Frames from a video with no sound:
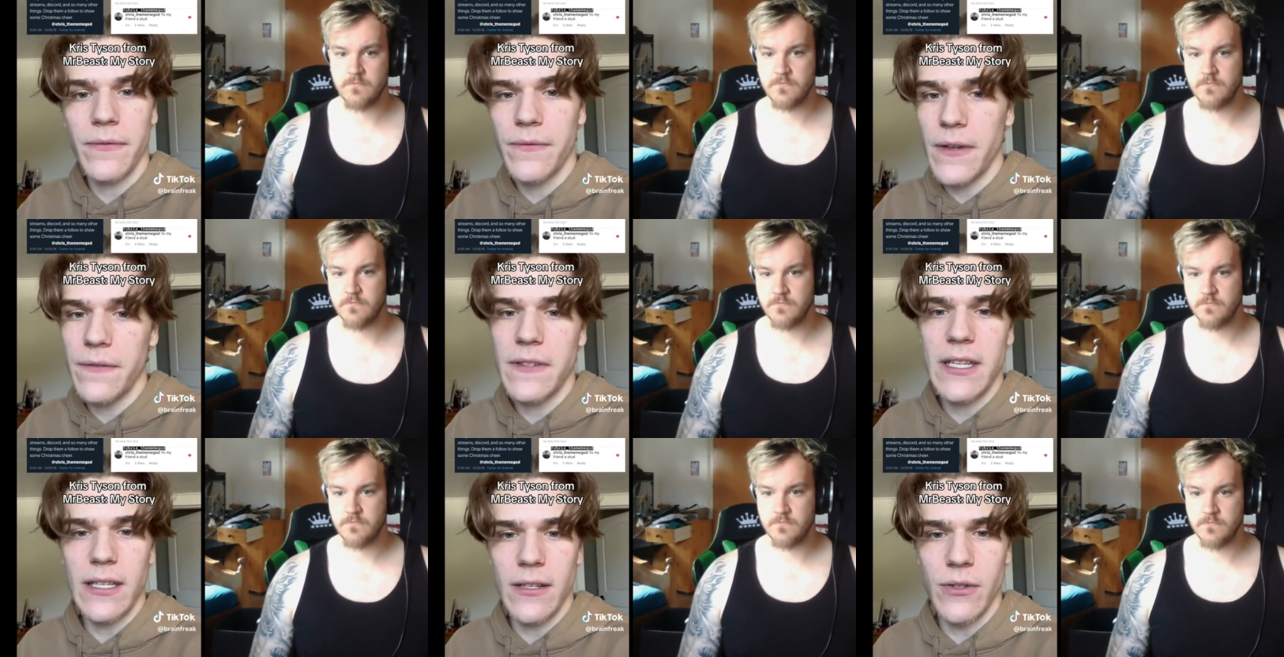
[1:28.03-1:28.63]

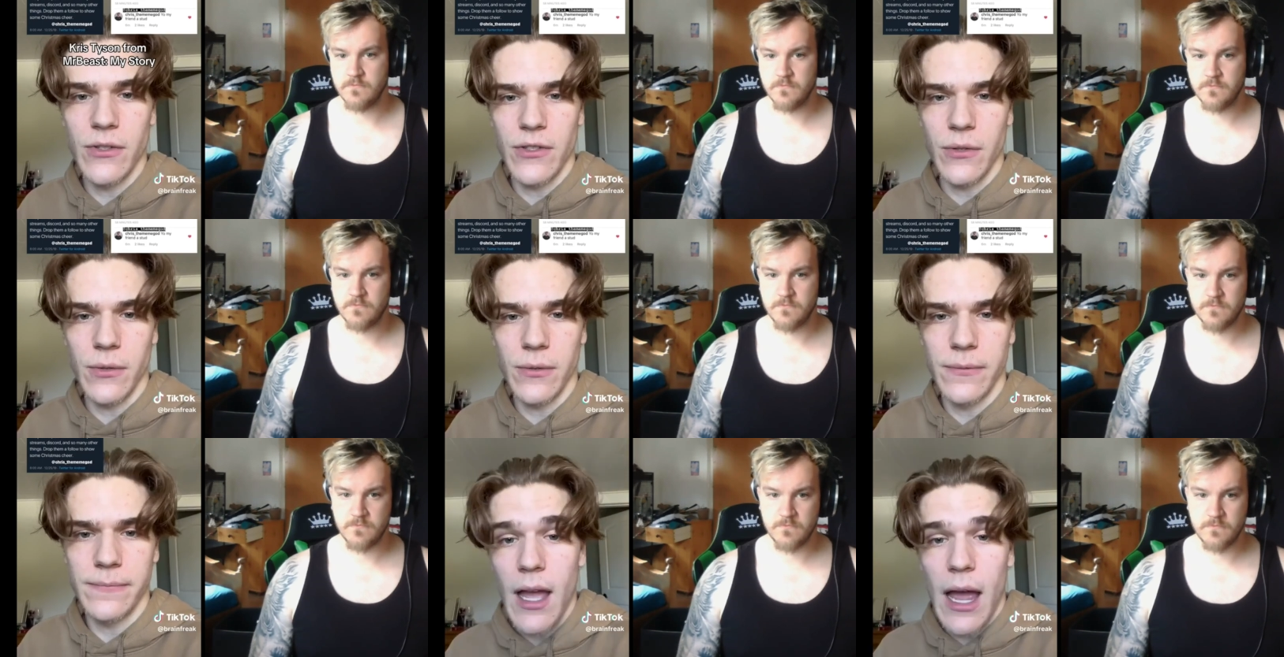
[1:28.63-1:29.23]
Speaker 1: 15 years old.
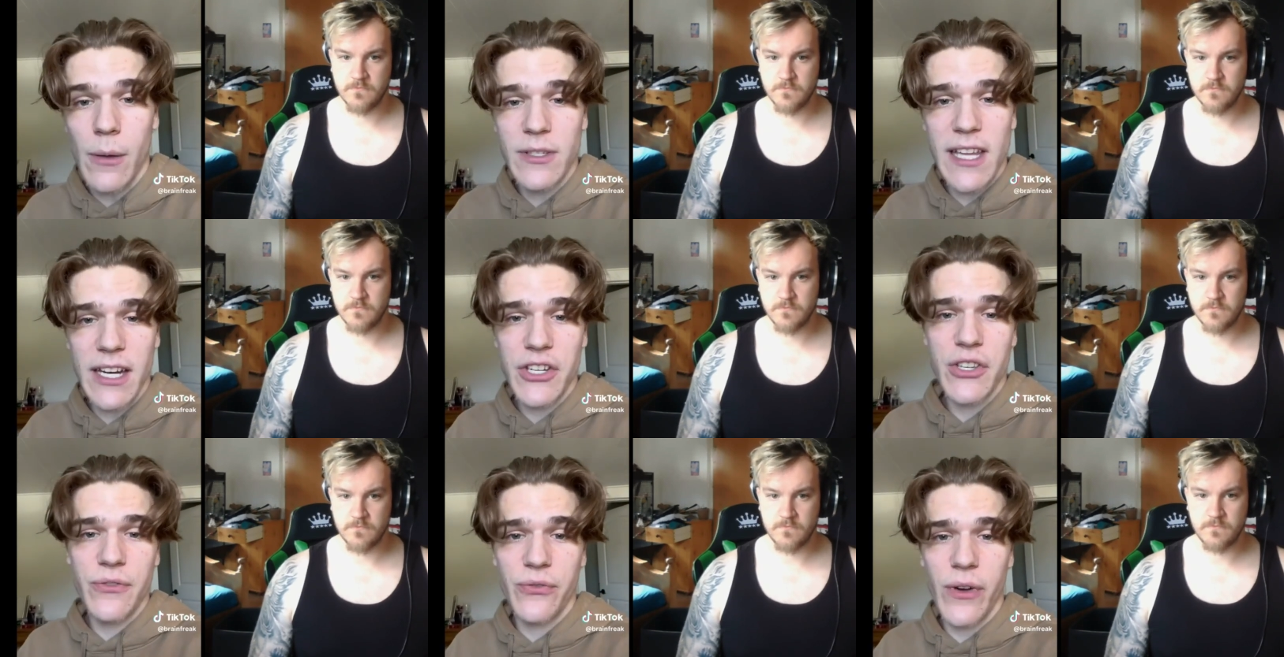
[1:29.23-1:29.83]
I was
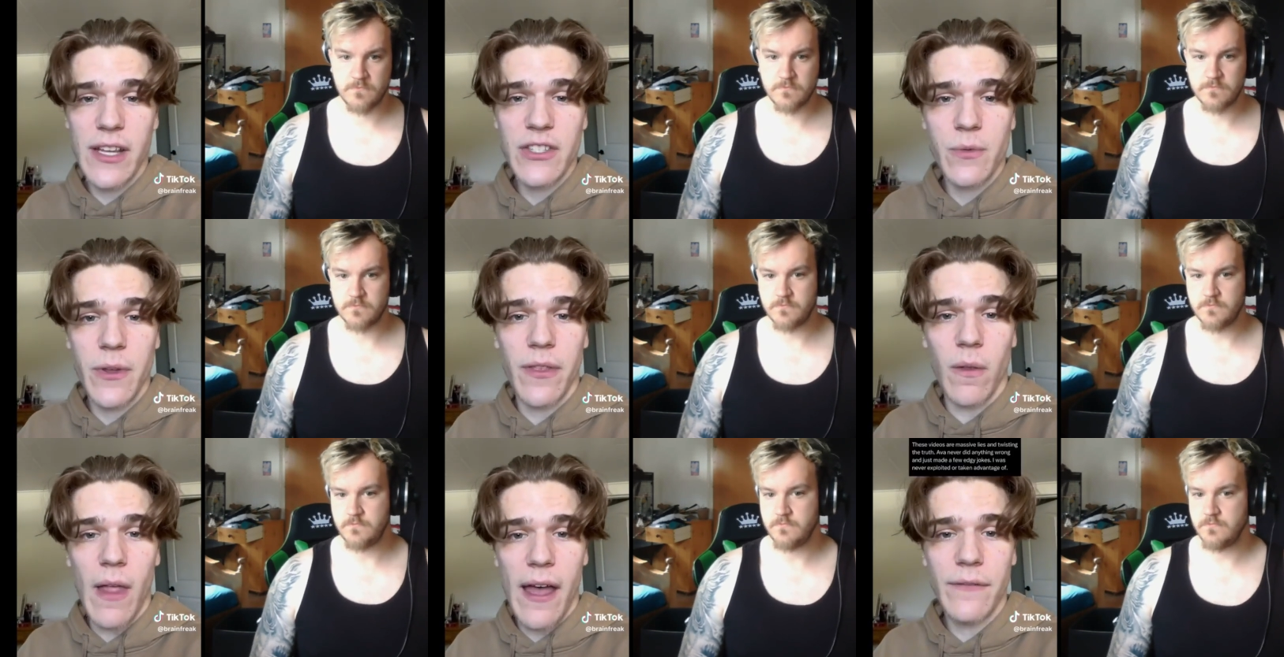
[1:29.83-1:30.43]
actually friends with
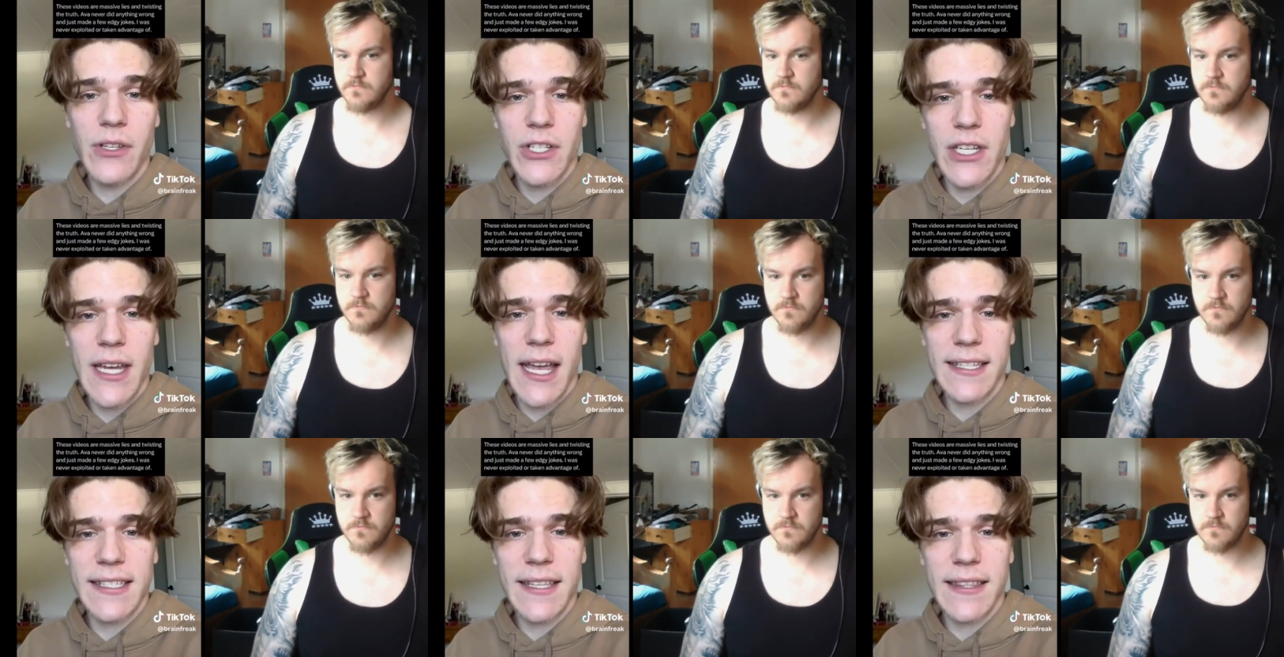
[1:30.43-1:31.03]
Lava
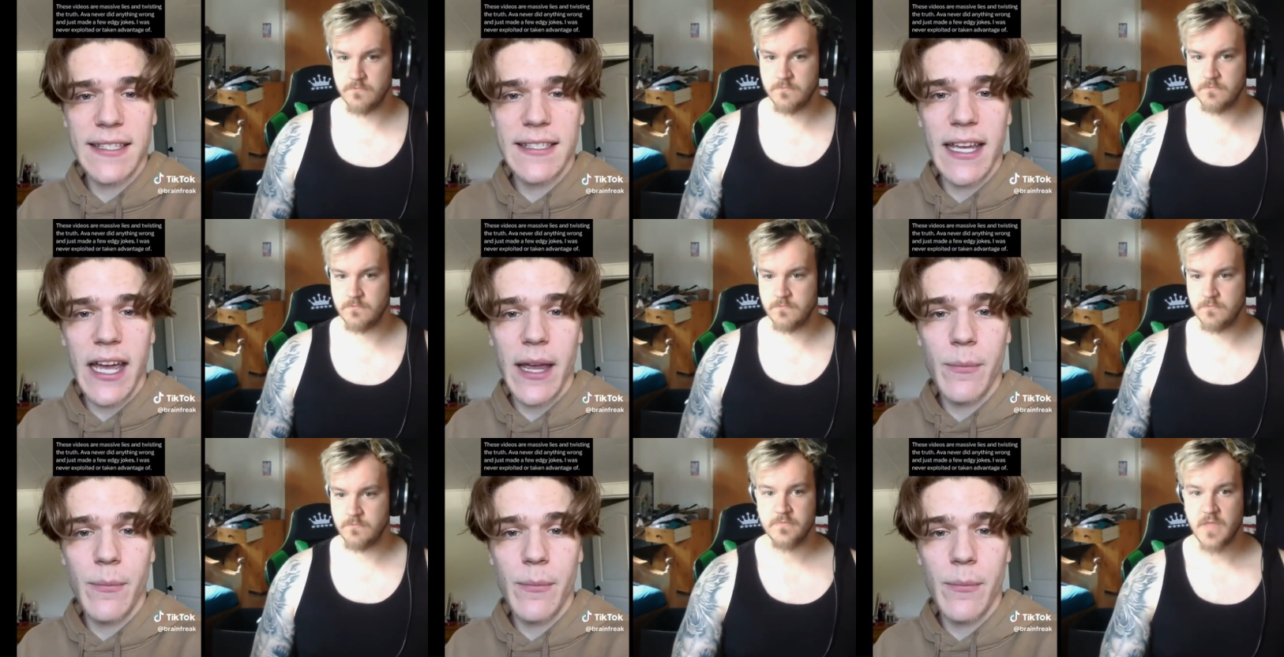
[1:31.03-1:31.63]
GS at the time.
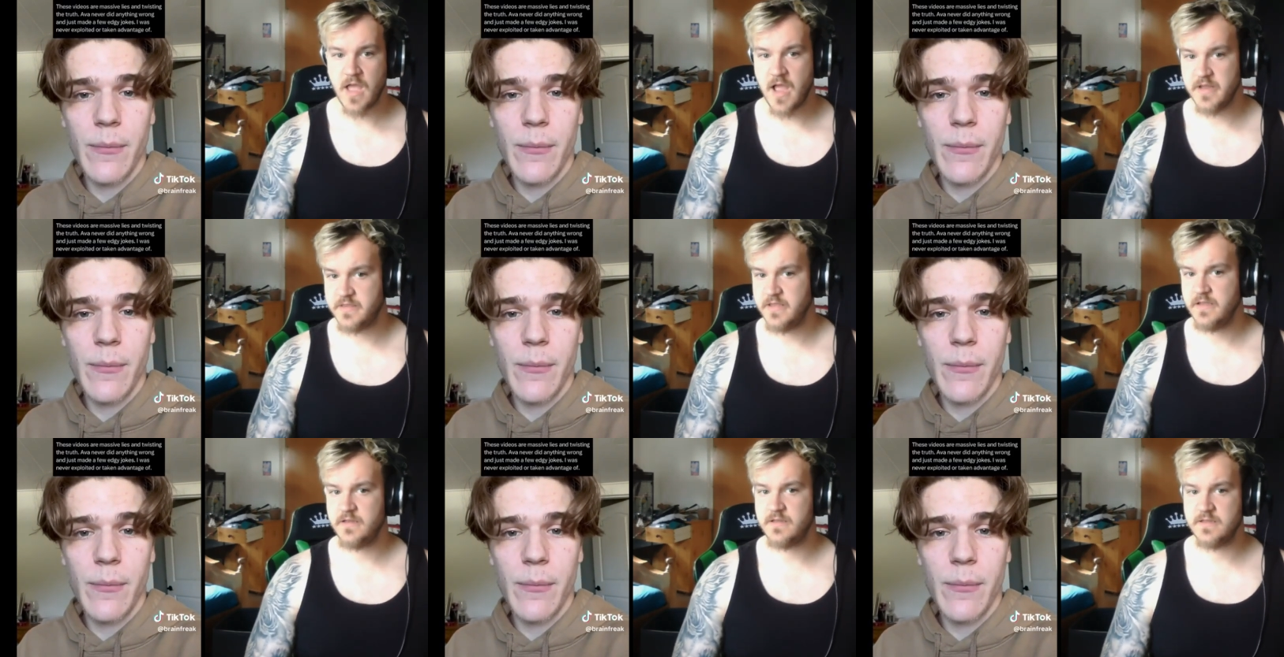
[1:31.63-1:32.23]
Speaker 2: I
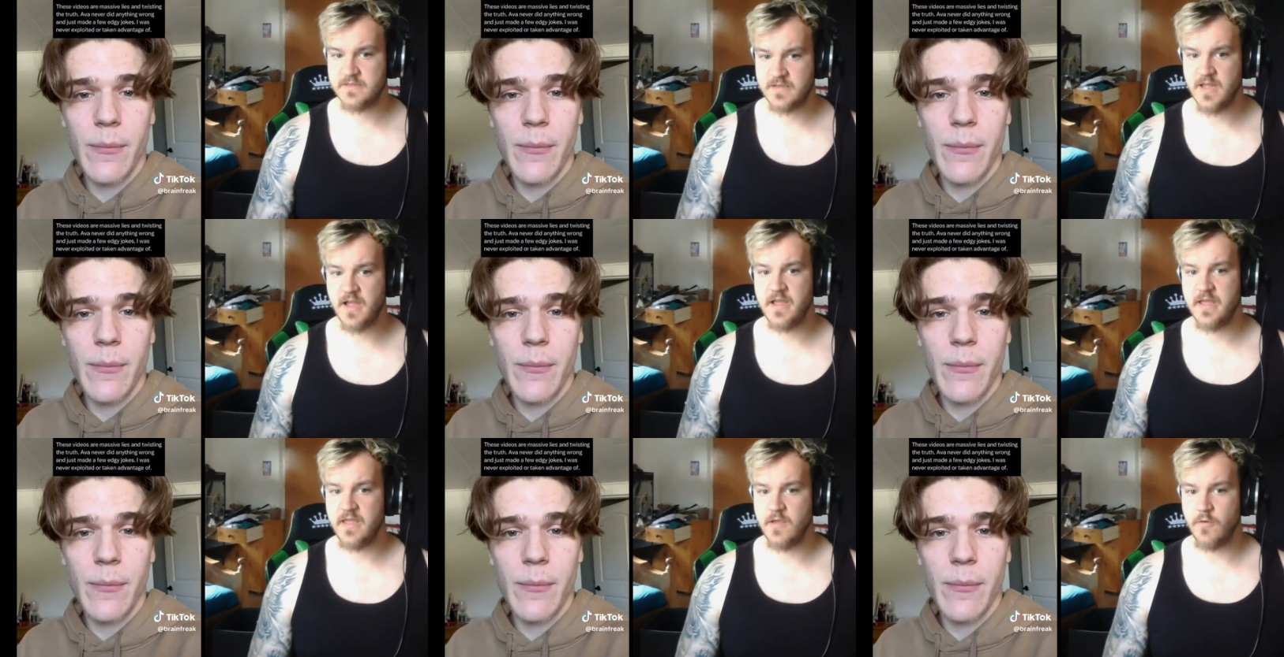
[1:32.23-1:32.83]
think this
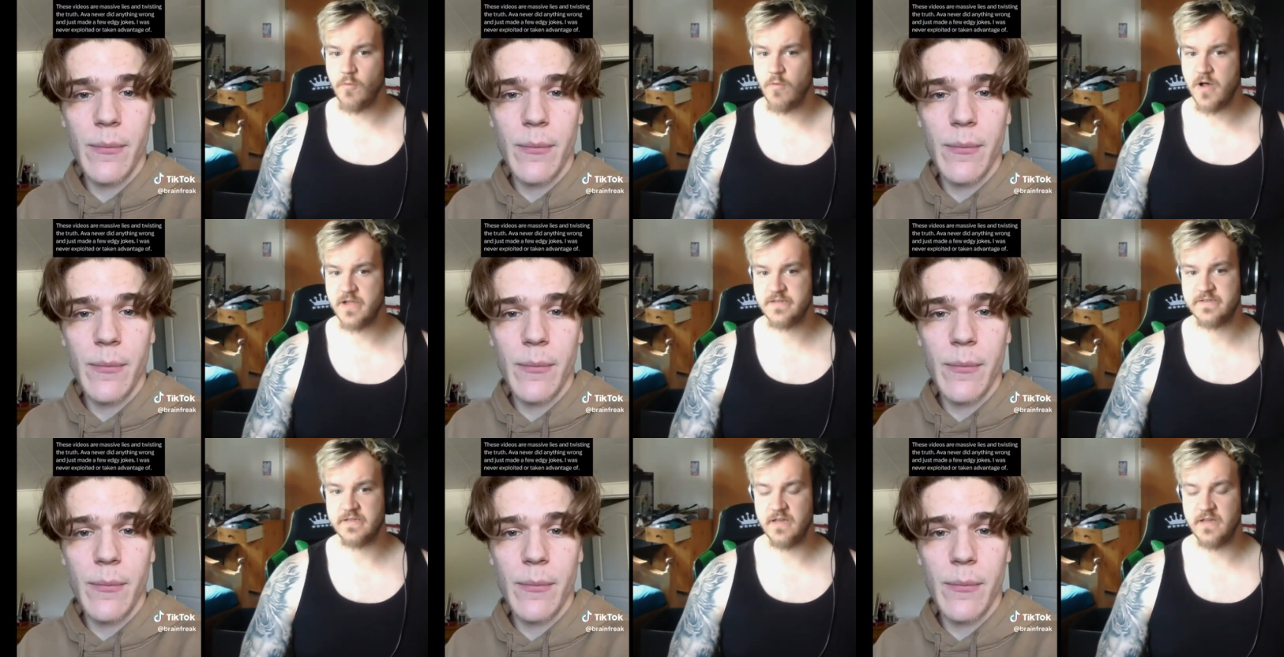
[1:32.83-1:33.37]
guy was